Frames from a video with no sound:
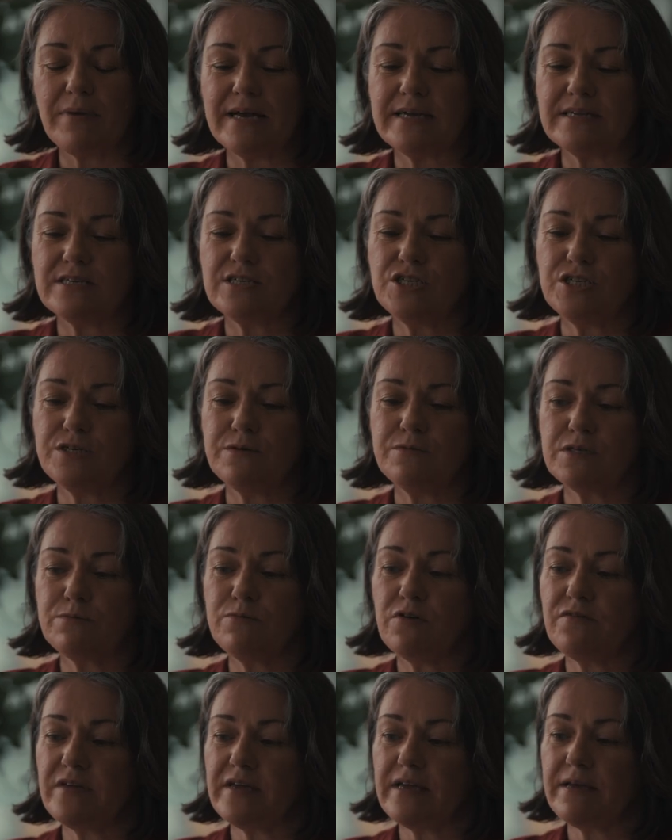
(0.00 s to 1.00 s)
but she
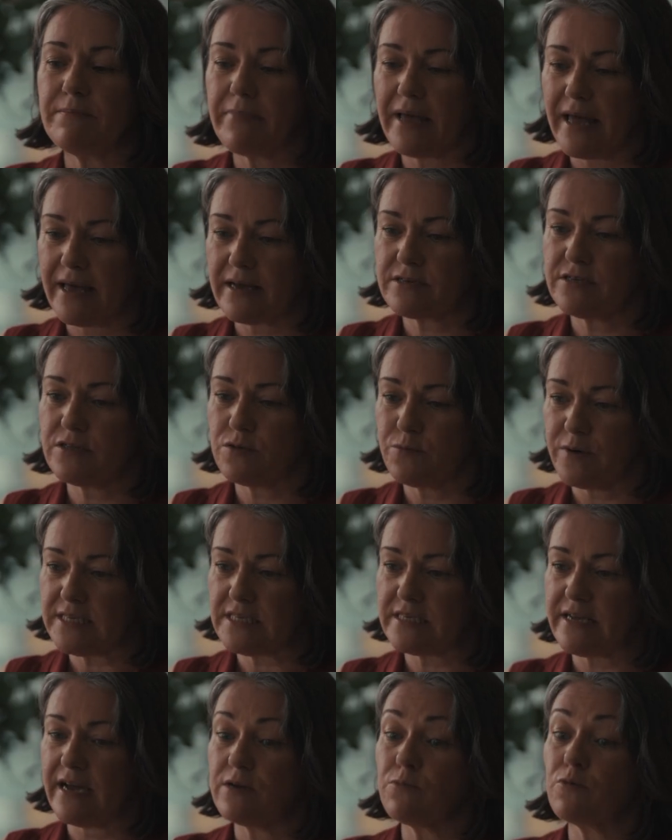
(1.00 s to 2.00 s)
was moving back to the
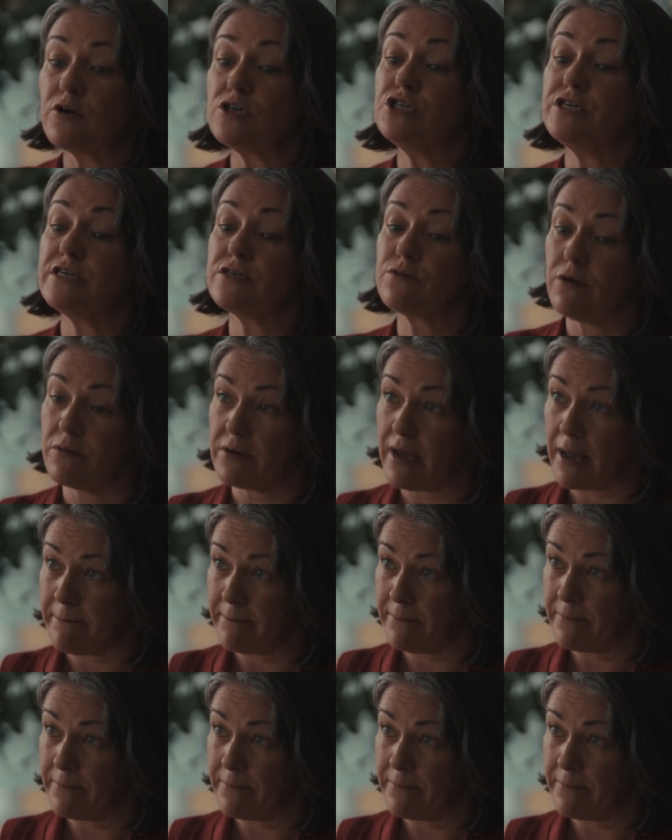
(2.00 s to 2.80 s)
west side where she had grown up.